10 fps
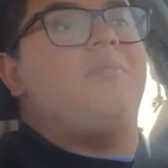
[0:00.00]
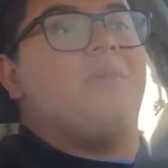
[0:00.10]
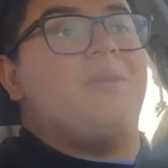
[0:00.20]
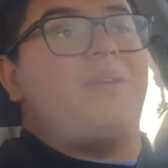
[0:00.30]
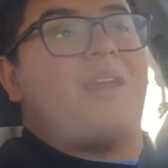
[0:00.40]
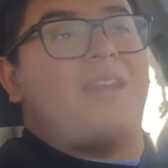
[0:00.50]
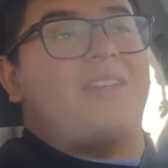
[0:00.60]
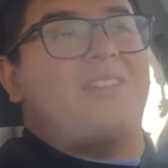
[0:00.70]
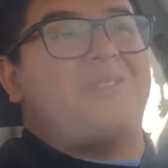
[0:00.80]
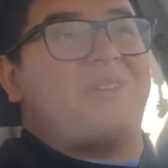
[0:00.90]
Maybe I
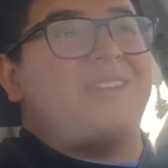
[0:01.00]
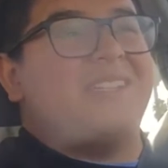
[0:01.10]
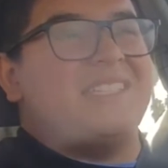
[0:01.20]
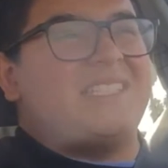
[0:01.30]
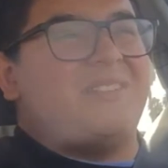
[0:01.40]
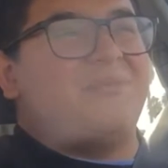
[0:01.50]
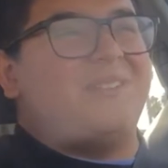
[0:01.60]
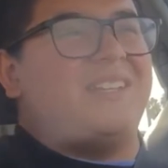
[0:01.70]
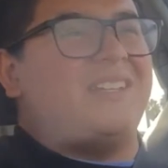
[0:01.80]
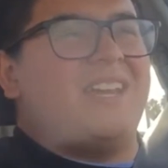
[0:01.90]
could crank these out
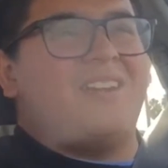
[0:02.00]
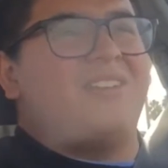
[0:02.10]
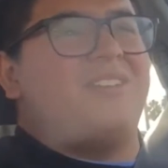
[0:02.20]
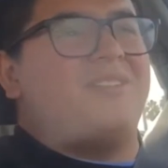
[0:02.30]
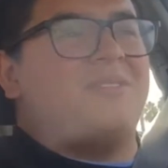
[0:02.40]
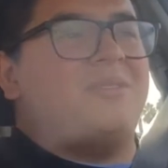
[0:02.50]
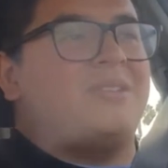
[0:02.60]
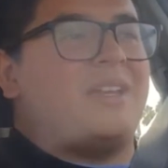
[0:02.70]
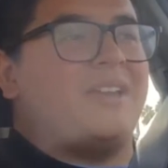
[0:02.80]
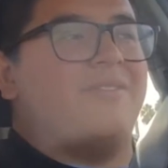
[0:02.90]
weekly, I don't know.
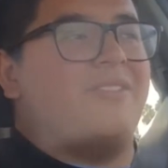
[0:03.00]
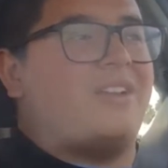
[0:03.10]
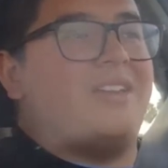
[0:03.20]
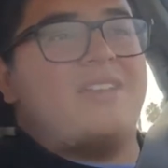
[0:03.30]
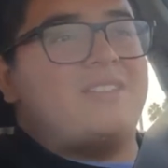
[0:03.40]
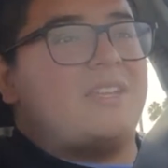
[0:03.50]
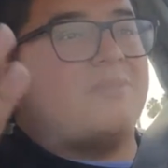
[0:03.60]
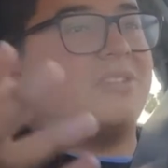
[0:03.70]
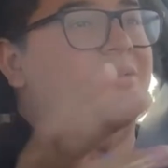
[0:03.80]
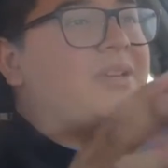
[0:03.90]
I've got
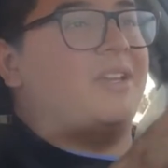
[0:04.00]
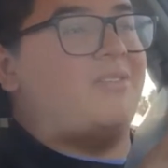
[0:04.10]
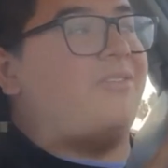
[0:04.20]
exams coming up,